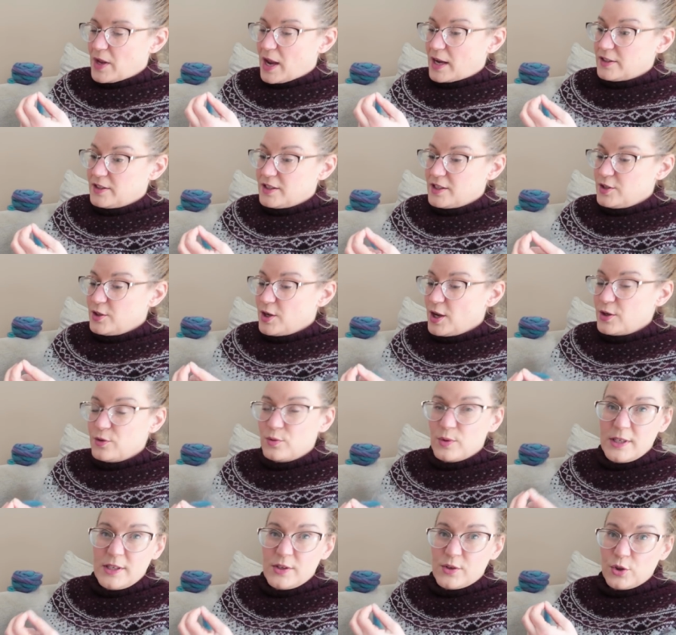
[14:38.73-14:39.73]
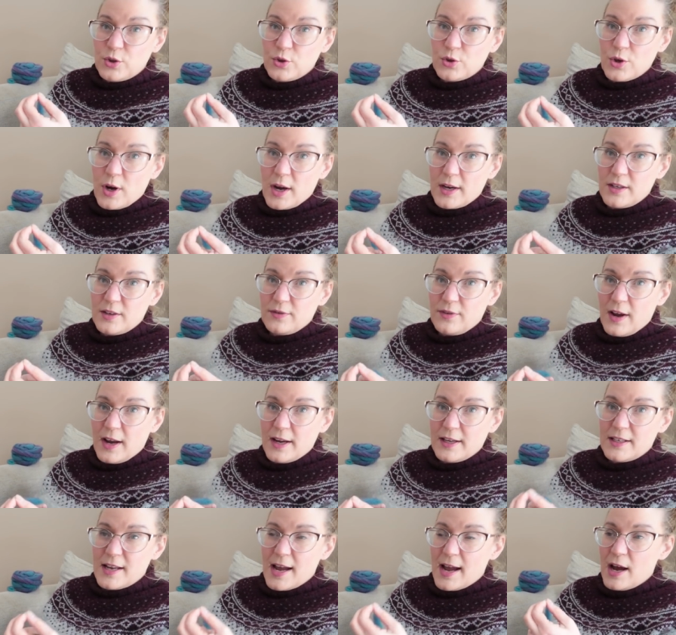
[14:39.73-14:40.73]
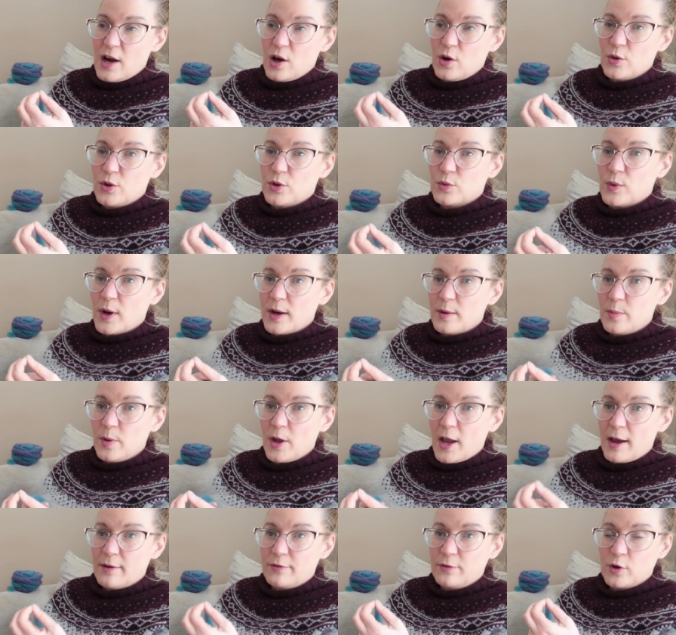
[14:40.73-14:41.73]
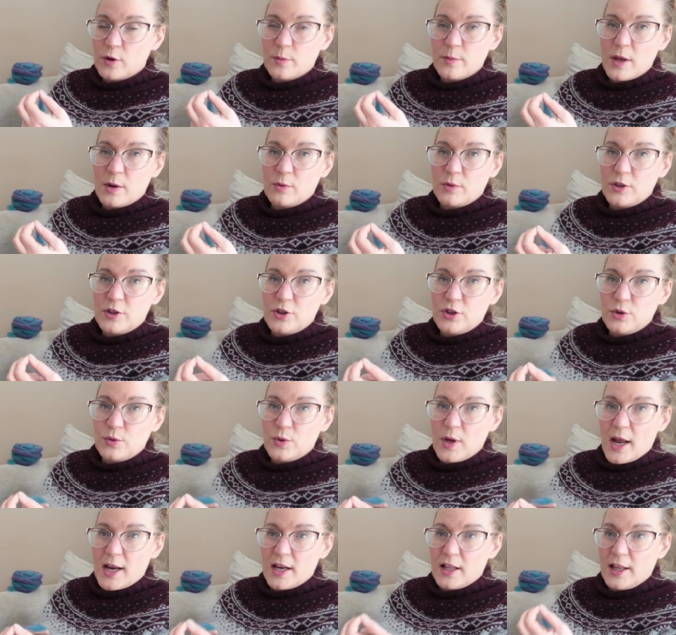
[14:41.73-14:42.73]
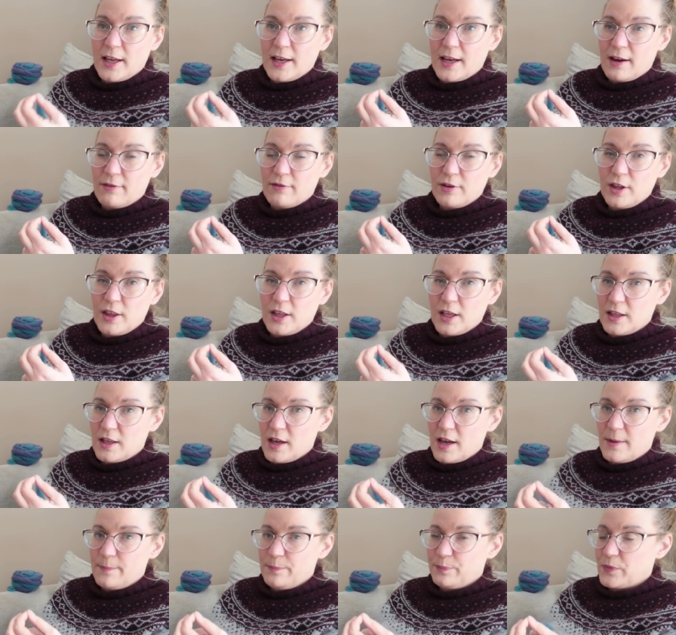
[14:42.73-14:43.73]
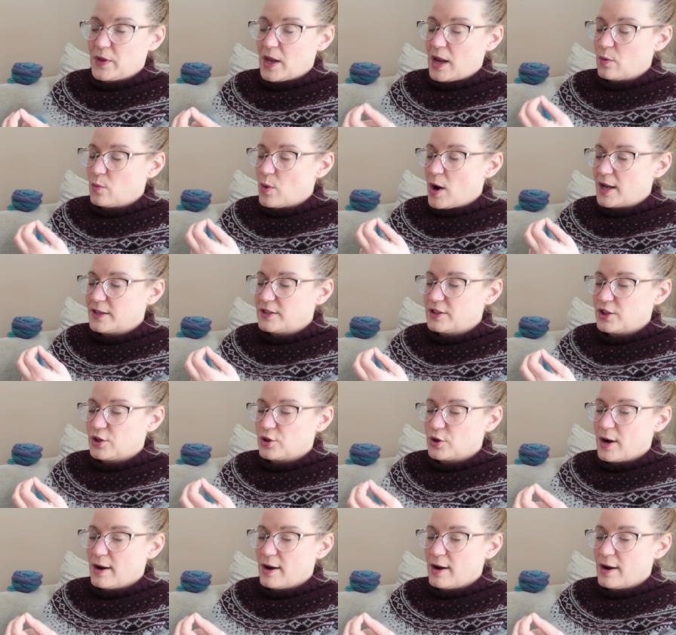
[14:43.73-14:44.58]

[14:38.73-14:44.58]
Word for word: I did a ton of research trying to find out the right platform that would do kind of like everything that I wanted,